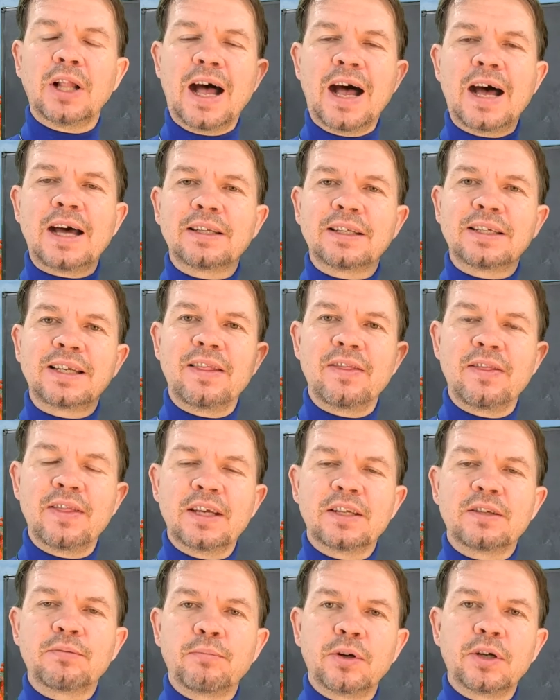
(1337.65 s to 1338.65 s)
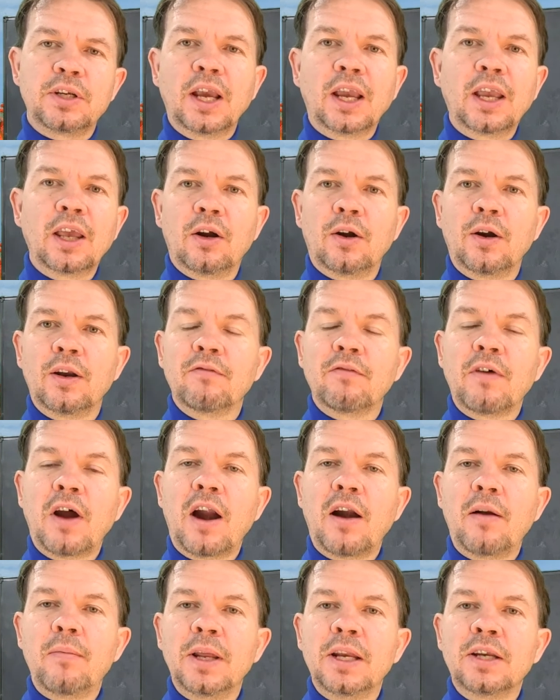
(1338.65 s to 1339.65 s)
us in this particular
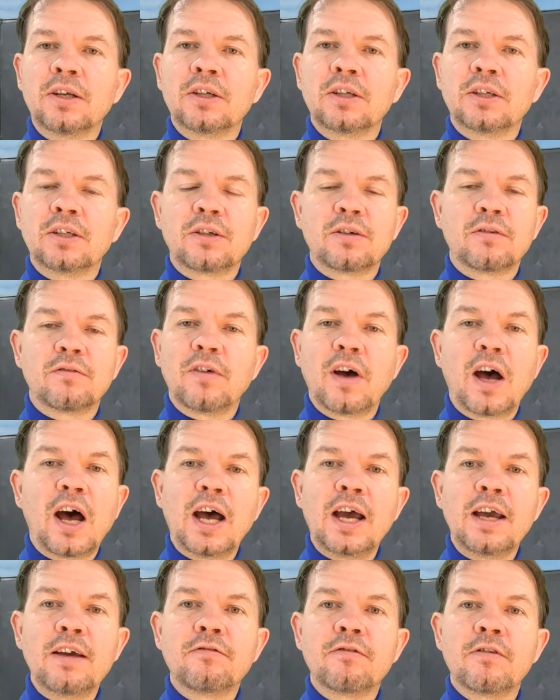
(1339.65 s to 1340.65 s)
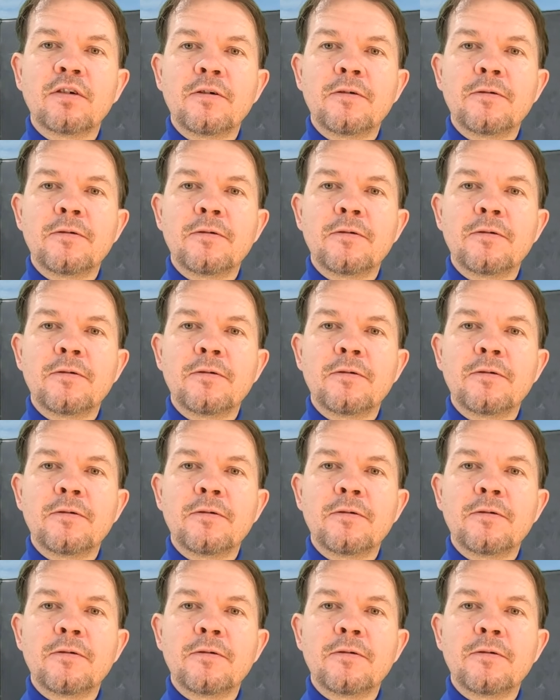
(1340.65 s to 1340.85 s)
environment to survive,